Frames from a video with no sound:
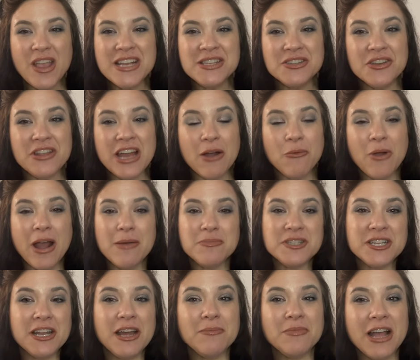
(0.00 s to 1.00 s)
So that wraps
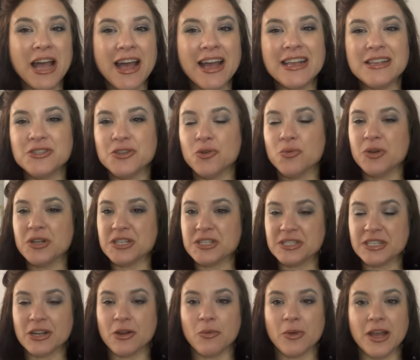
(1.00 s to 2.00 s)
it up, guys. You'll want to
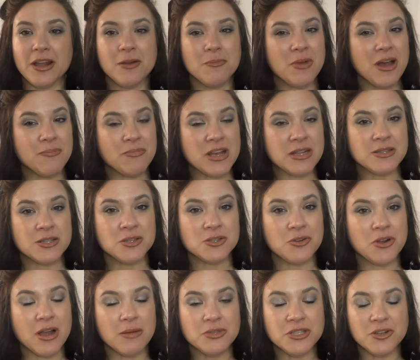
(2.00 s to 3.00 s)
stick around and pop that
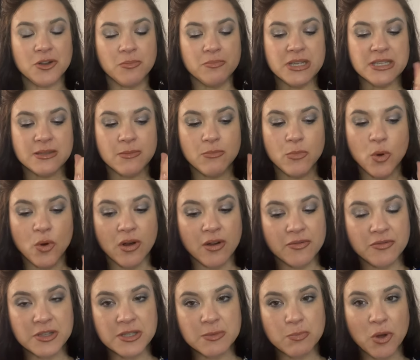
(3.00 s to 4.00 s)
subscribe so you don't miss more of
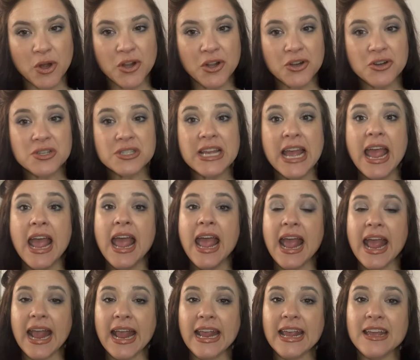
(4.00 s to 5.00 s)
the spoilers.
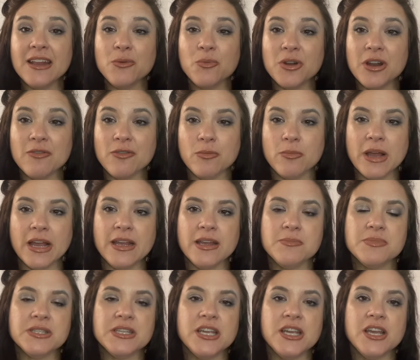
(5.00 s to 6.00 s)
And whenever my
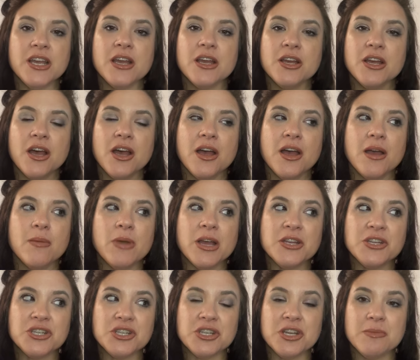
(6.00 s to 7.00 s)
Ipsy um,
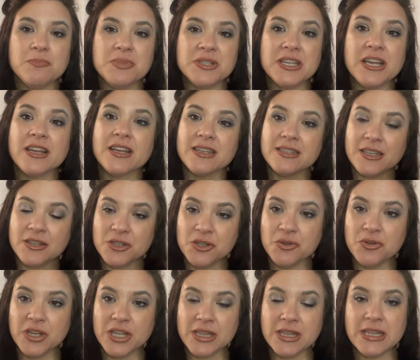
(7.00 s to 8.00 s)
ships, because I do
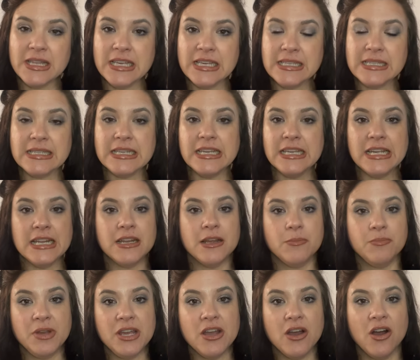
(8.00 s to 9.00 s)
get this in
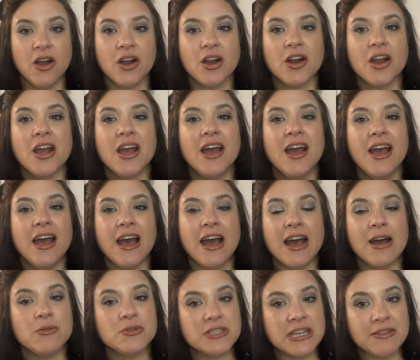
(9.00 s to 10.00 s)
PR,
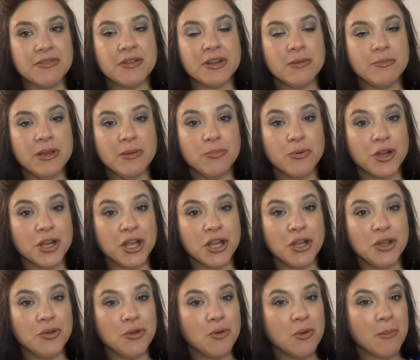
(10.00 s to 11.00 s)
I will definitely be bringing
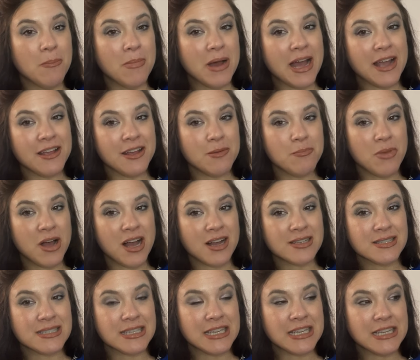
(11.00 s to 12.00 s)
you my
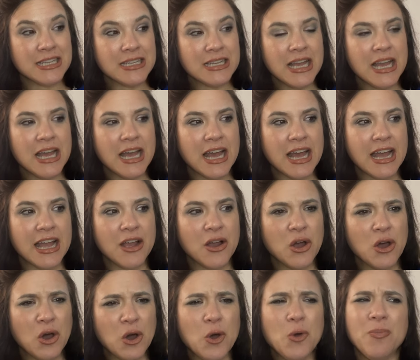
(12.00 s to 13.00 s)
unboxing. I
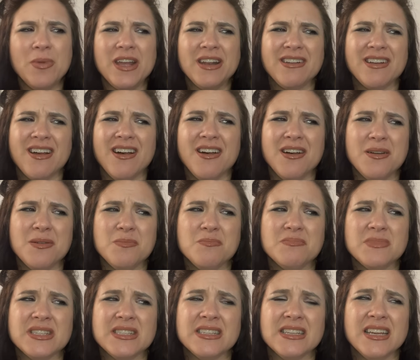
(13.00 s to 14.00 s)
hope it
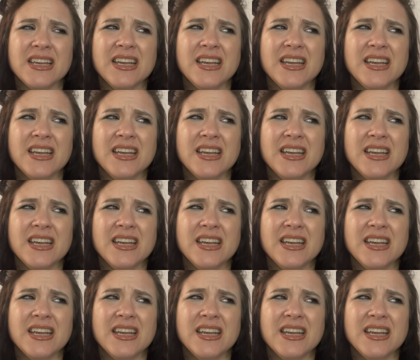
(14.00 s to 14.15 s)
comes